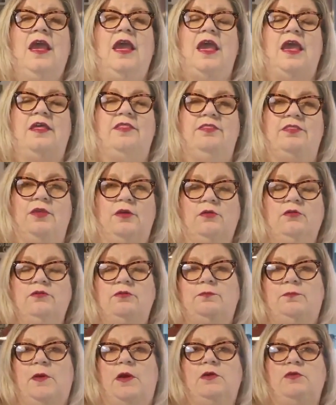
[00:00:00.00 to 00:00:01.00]
and those
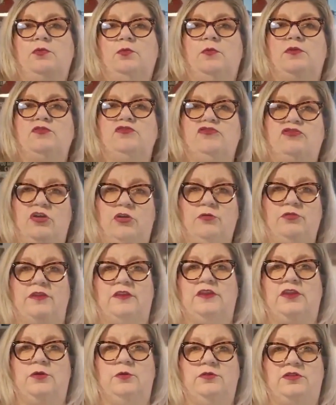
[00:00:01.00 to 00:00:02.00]
both will show that
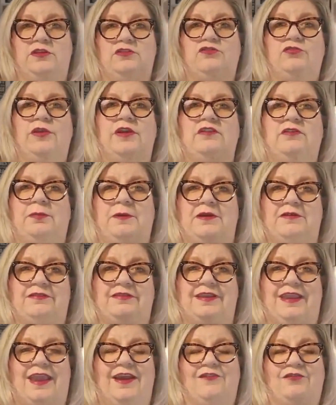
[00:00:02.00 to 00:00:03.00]
you did
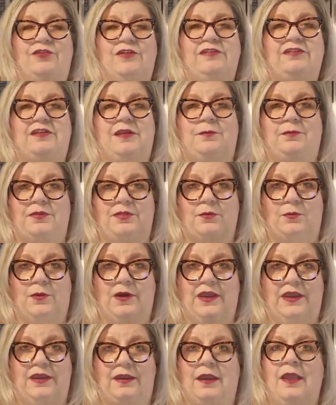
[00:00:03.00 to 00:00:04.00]
transparency every step of the
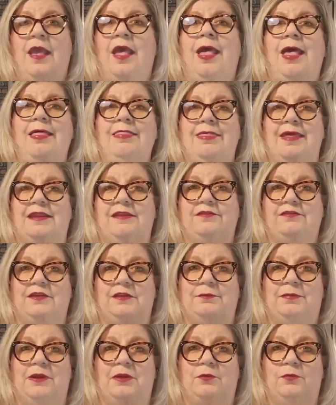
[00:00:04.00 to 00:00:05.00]
way. That is going
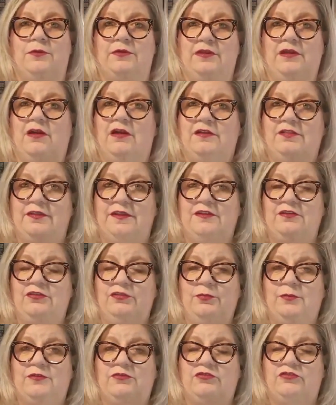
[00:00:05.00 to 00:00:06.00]
to be a really hard thing to
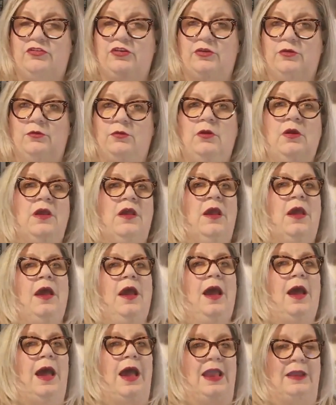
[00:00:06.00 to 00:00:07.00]
switch to.
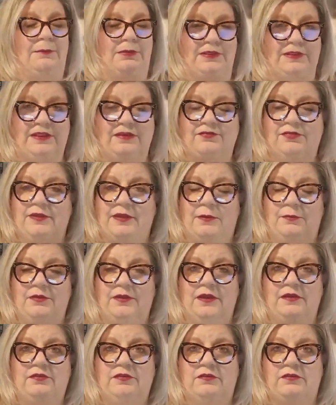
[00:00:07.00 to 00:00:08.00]
I believe the
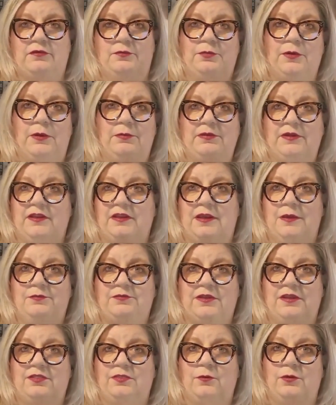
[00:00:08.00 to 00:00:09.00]
MLSs are probably going to
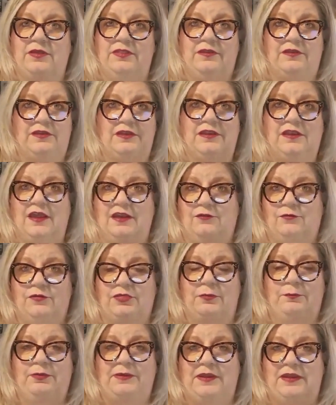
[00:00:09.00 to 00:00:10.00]
update the way they did kind of with
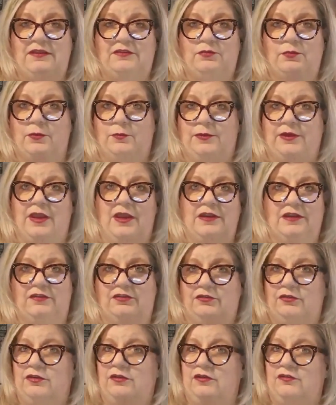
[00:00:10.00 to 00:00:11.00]
the PEDS where we got it
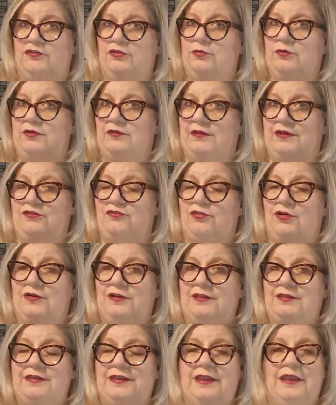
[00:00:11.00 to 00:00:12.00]
so you could do it
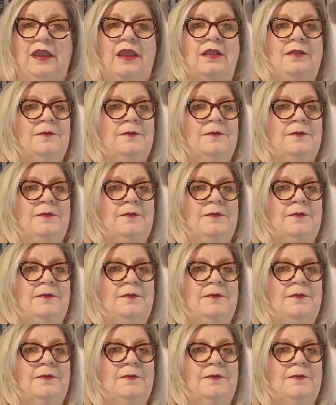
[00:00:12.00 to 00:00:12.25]
electronically.